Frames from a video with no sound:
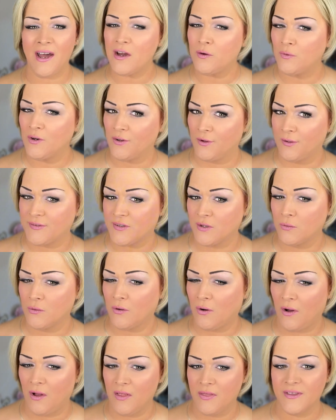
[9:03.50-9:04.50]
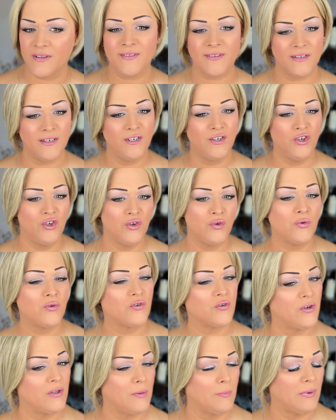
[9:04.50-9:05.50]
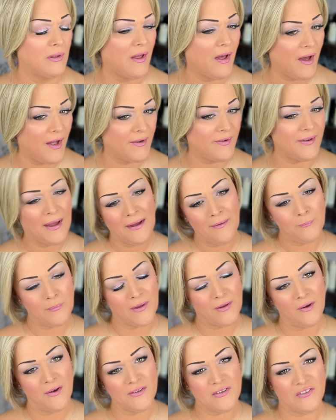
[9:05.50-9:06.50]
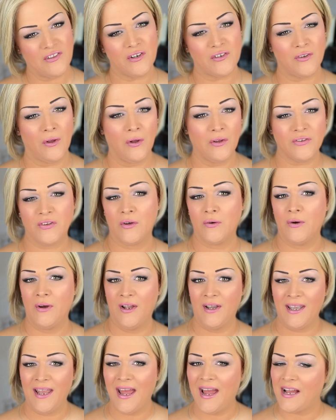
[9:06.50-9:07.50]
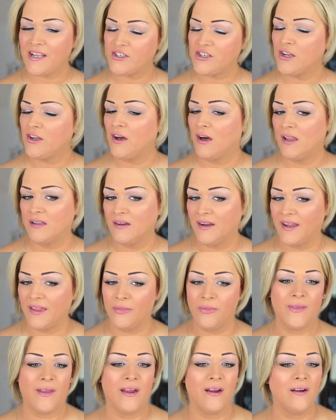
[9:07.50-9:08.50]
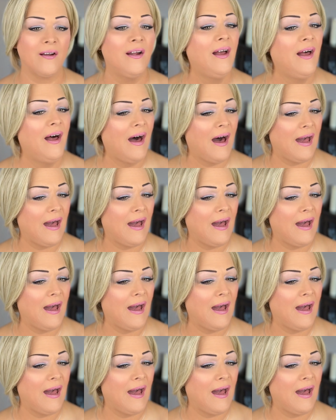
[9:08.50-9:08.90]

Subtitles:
I would also call this a neutral blonde because there's also an ashy color in there.